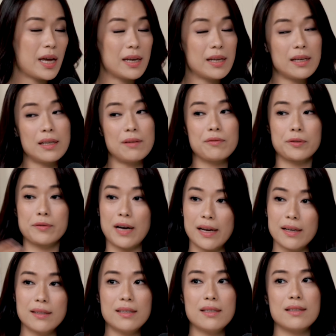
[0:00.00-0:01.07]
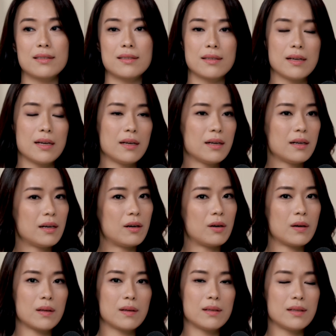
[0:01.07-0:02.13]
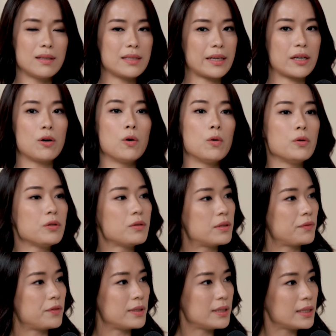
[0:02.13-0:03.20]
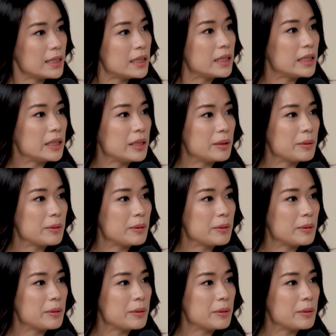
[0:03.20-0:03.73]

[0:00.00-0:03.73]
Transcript: And then in varieties, it's like a whole new different team.